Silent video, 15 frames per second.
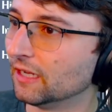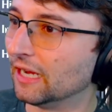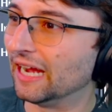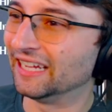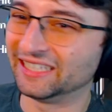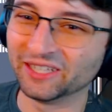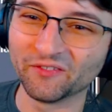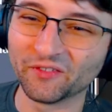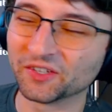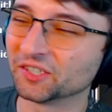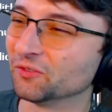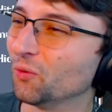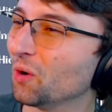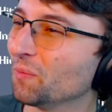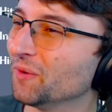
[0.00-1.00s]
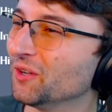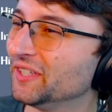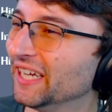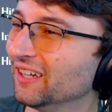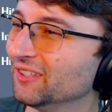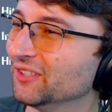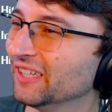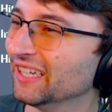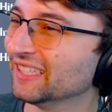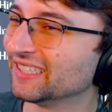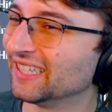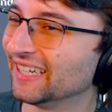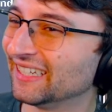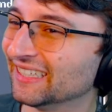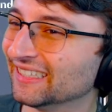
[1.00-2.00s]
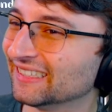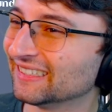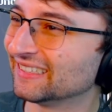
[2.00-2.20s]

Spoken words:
you love the swarm mode? Yeah, I'll do that in a second.